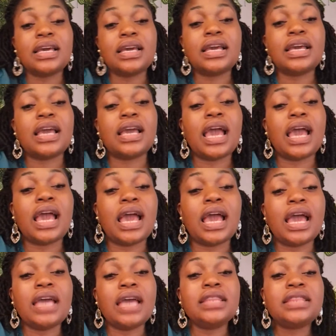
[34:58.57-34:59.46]

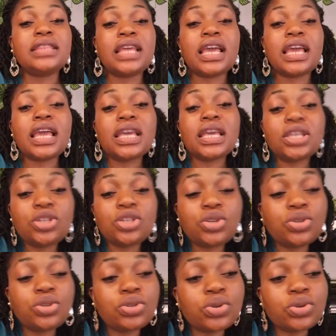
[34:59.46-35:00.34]
the
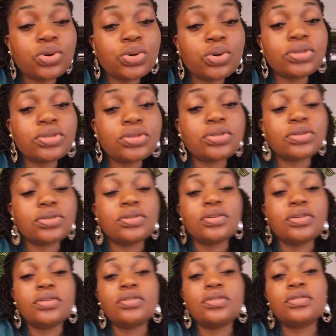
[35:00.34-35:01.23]
issues
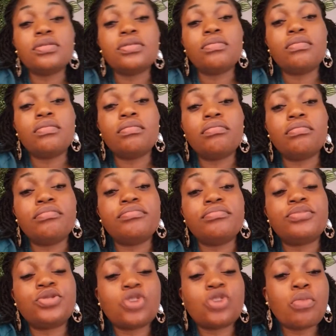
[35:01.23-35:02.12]

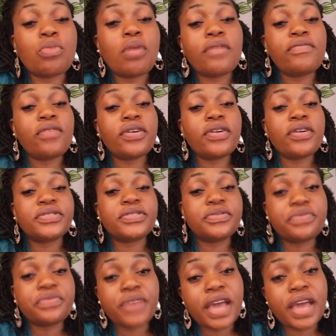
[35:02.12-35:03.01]
some of us
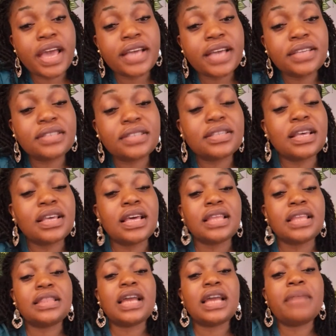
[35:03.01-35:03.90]
face
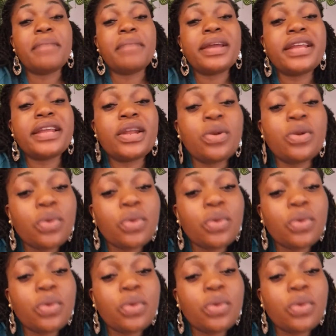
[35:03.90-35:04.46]
that made it look